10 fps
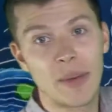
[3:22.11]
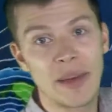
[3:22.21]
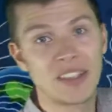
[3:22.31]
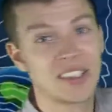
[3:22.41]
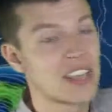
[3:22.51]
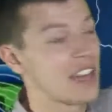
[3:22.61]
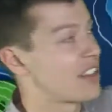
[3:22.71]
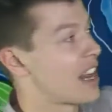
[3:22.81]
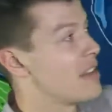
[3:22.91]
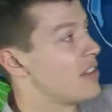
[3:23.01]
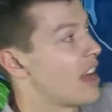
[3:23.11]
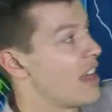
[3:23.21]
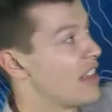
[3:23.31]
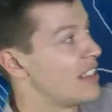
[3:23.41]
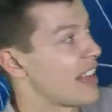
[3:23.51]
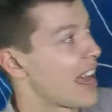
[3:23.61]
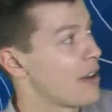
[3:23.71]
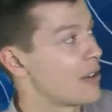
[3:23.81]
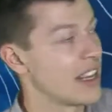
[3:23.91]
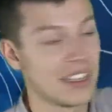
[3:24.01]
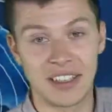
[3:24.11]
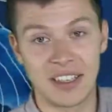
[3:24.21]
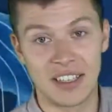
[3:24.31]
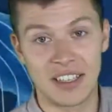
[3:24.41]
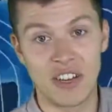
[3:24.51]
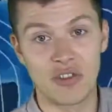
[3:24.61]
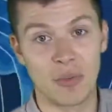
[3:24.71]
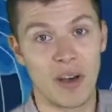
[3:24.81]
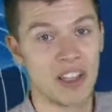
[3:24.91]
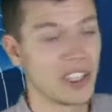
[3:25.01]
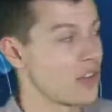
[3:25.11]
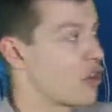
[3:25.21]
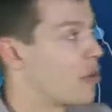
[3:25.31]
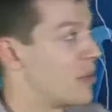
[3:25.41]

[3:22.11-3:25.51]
into Scandinavia and then down into central parts of Europe.